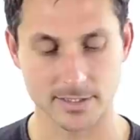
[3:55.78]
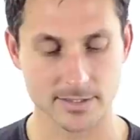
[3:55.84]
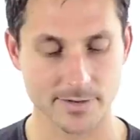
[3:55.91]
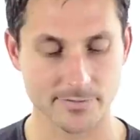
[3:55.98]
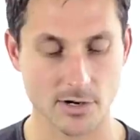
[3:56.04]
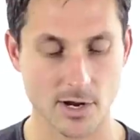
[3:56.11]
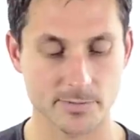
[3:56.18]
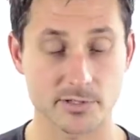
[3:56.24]
does have
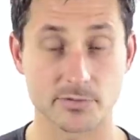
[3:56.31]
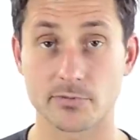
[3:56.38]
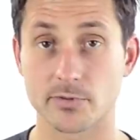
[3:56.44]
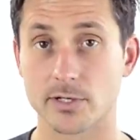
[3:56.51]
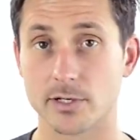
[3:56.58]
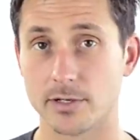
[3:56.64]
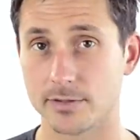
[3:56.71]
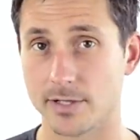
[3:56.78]
an option
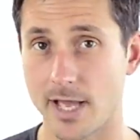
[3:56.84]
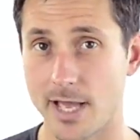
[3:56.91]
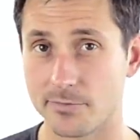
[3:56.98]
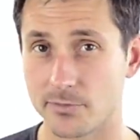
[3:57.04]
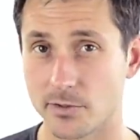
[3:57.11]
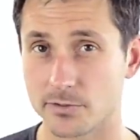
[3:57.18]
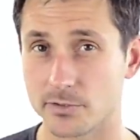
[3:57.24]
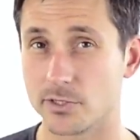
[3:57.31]
for the
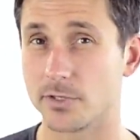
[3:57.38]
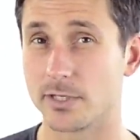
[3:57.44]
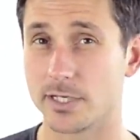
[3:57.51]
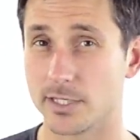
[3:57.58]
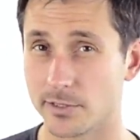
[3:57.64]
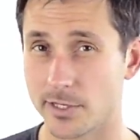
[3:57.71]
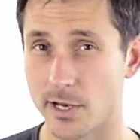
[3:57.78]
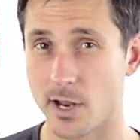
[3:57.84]
headphones, so you can
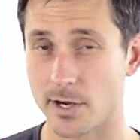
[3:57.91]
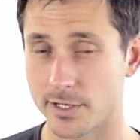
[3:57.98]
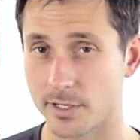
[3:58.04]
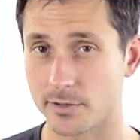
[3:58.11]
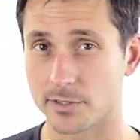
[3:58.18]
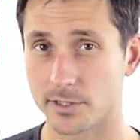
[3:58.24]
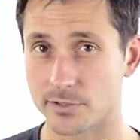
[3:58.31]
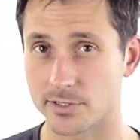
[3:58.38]
hear the audio
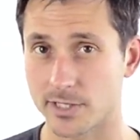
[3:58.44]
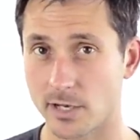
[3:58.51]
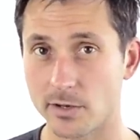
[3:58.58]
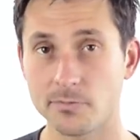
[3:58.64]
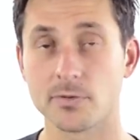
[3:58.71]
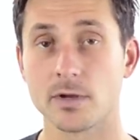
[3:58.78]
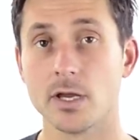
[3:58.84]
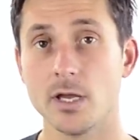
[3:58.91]

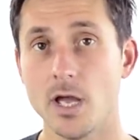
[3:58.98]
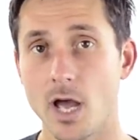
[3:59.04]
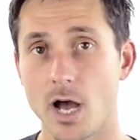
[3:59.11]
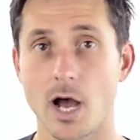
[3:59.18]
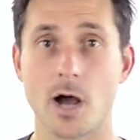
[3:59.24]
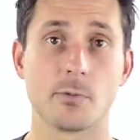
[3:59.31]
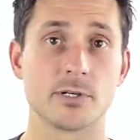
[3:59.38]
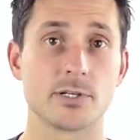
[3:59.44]
yourself,
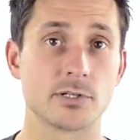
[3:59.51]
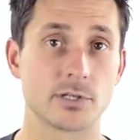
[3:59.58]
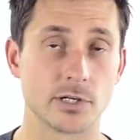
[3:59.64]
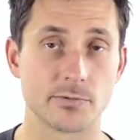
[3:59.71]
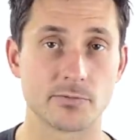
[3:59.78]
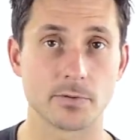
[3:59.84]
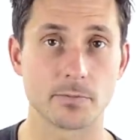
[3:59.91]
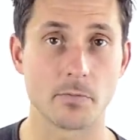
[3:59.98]
uh, which is
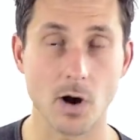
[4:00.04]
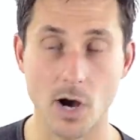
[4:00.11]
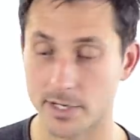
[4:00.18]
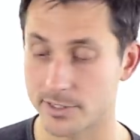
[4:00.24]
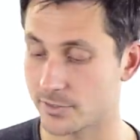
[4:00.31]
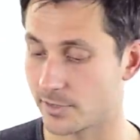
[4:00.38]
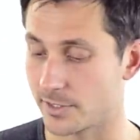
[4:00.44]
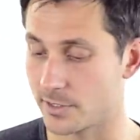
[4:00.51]
good for
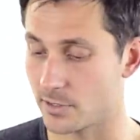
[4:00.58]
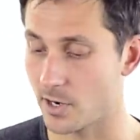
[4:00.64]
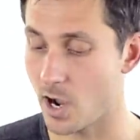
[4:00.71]
monitoring your